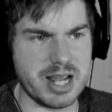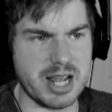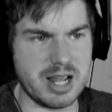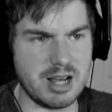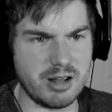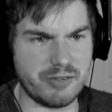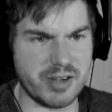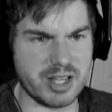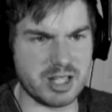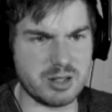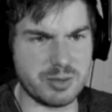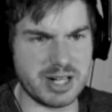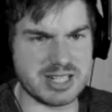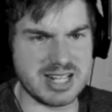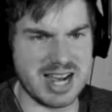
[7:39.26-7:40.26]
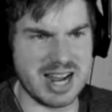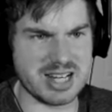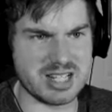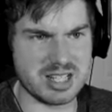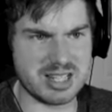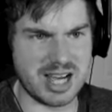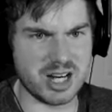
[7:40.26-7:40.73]
here, I think, when I
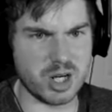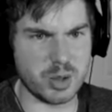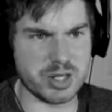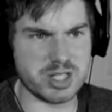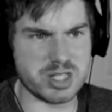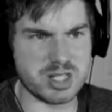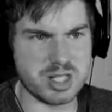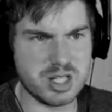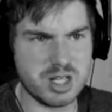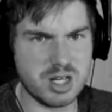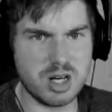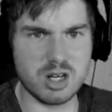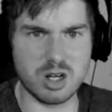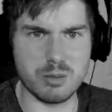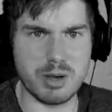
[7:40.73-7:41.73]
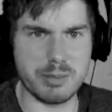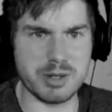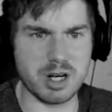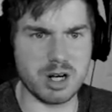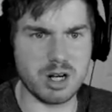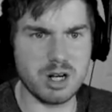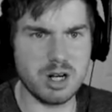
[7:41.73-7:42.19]
died that I noticed. Oh no, maybe
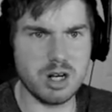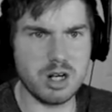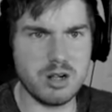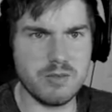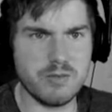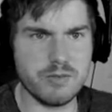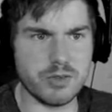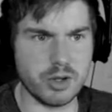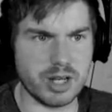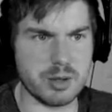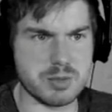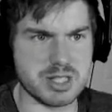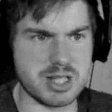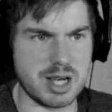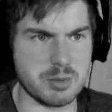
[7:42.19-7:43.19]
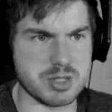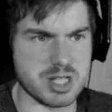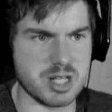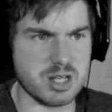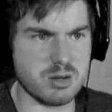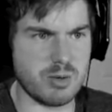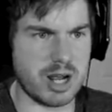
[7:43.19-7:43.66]
not. No, that was that was
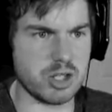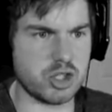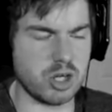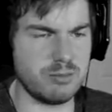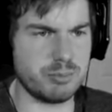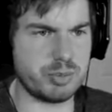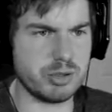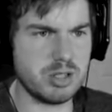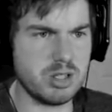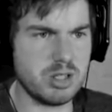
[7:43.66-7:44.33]
it. Right, jump.